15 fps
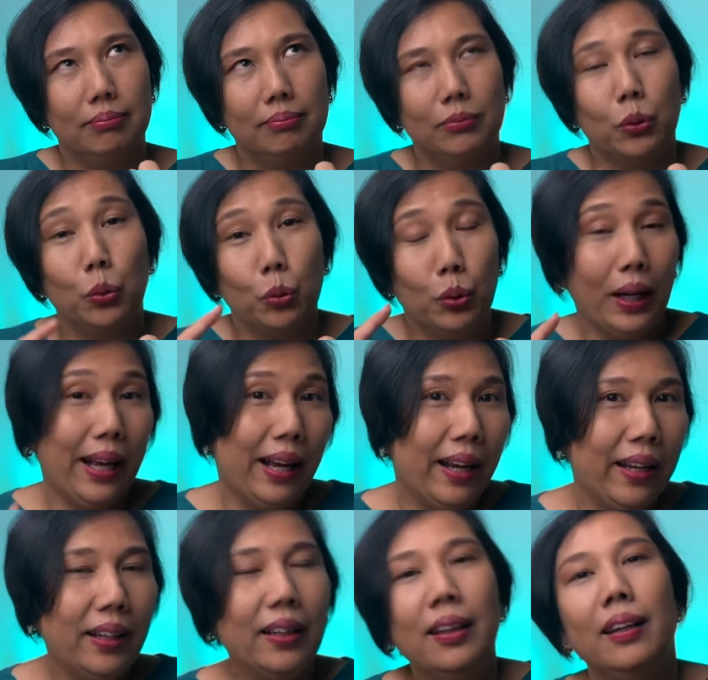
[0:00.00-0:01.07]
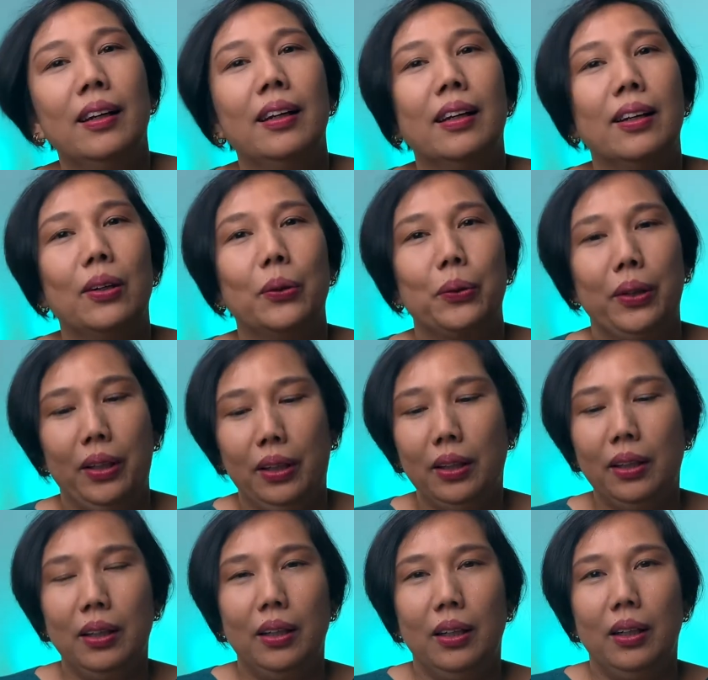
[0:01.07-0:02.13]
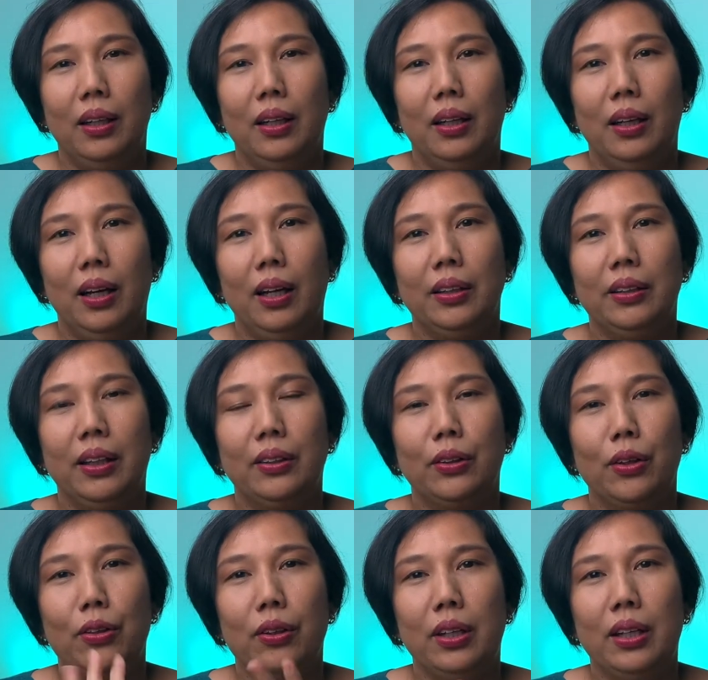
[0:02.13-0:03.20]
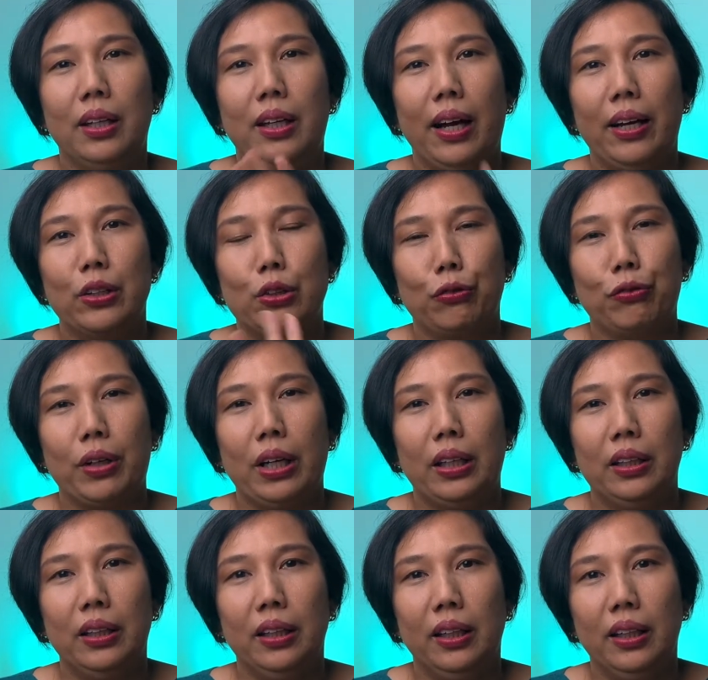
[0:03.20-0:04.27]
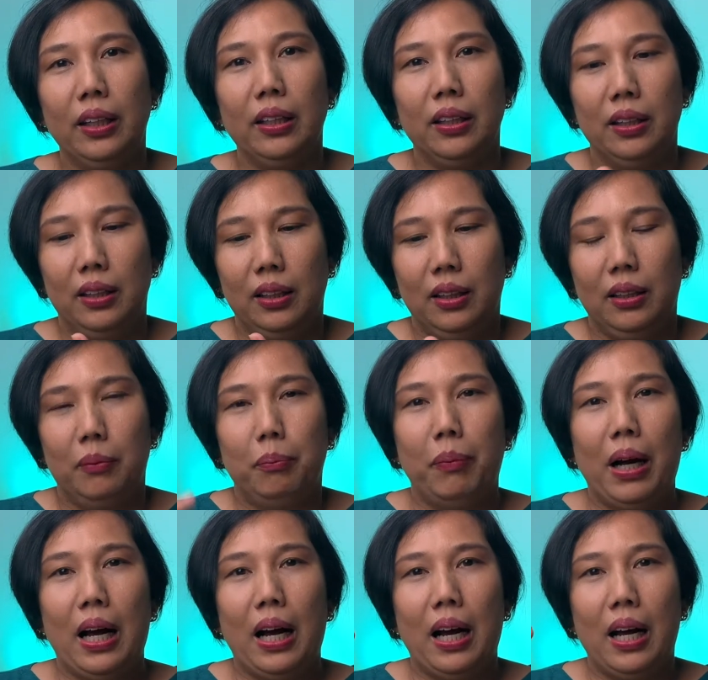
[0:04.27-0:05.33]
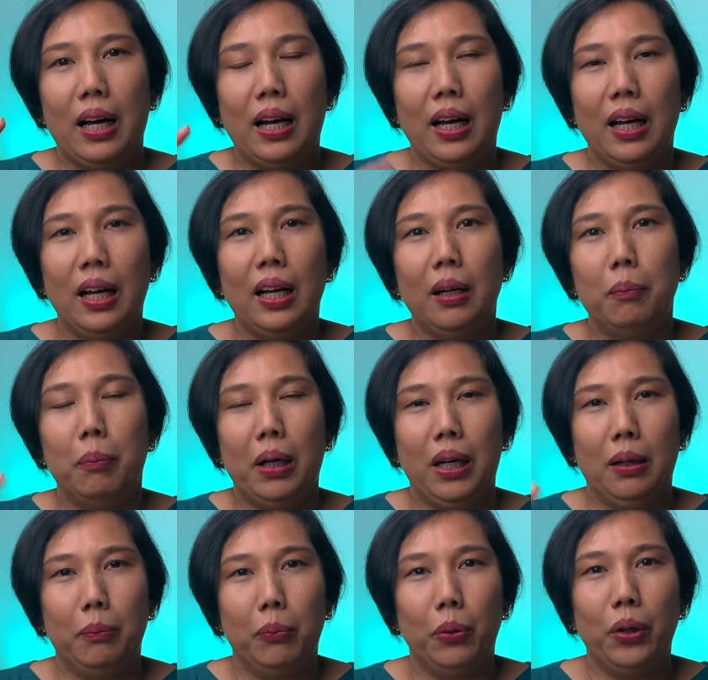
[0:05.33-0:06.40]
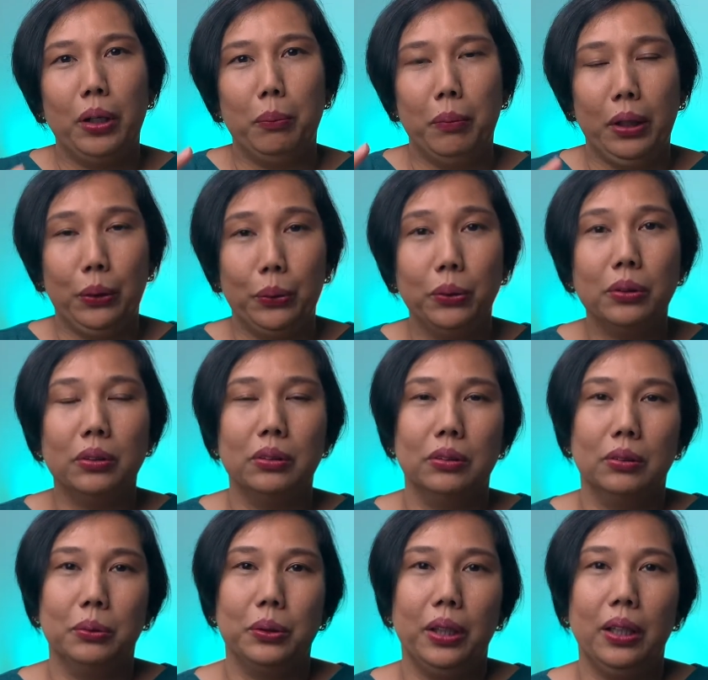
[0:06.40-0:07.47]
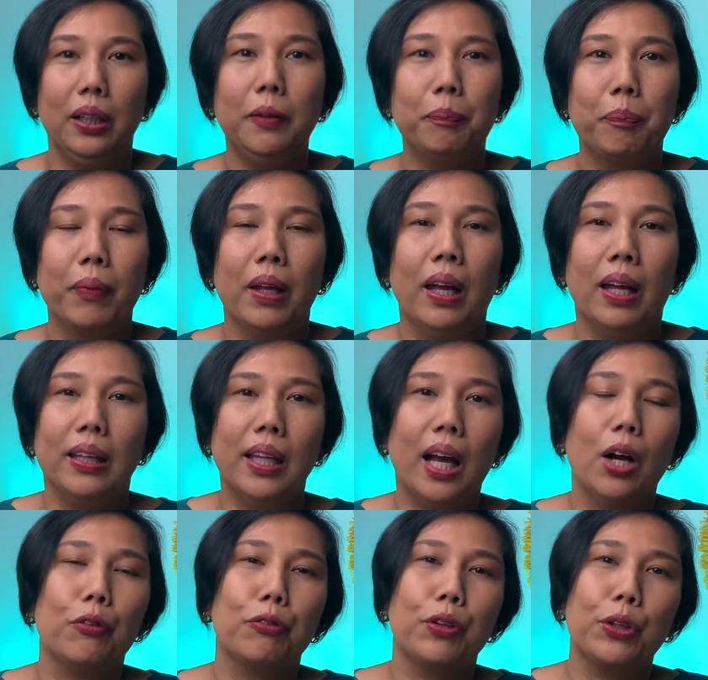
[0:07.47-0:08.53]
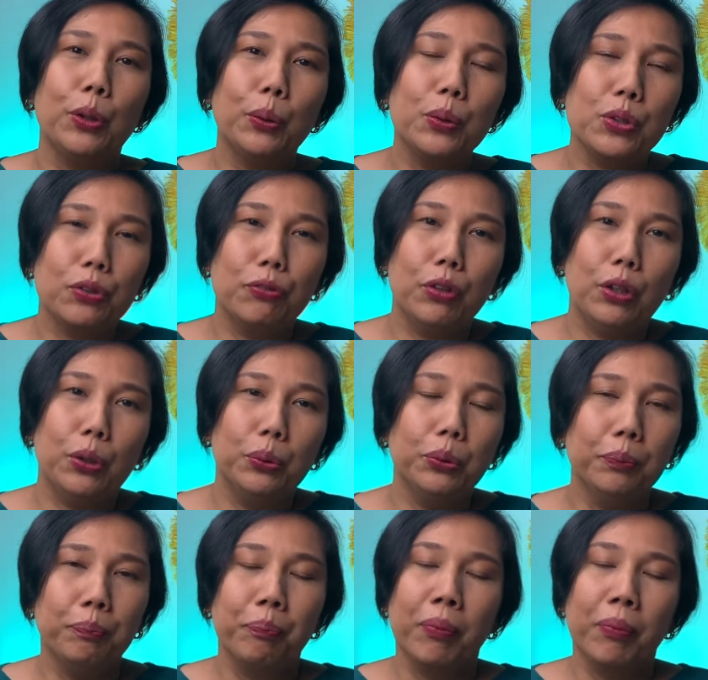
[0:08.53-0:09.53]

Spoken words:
gulay, okay? And then the three kinds of carne, baka, baboy, manok, okay? Now, for those of you